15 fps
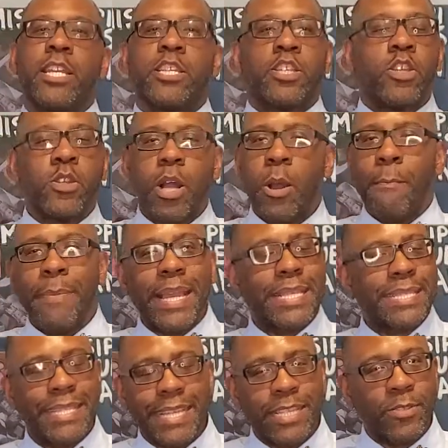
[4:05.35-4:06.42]
You don't
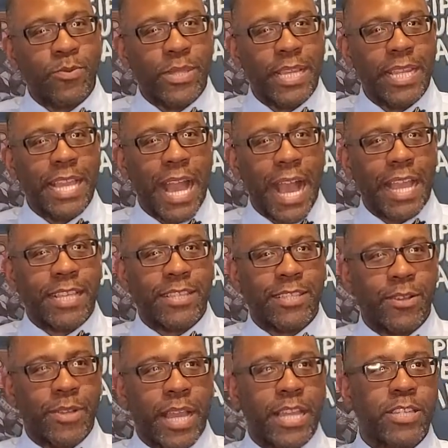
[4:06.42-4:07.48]
mix this with any ice,
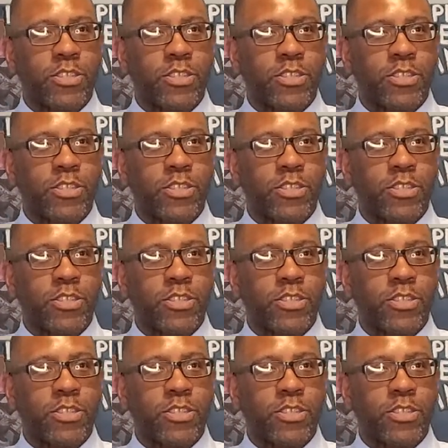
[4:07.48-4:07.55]
okay?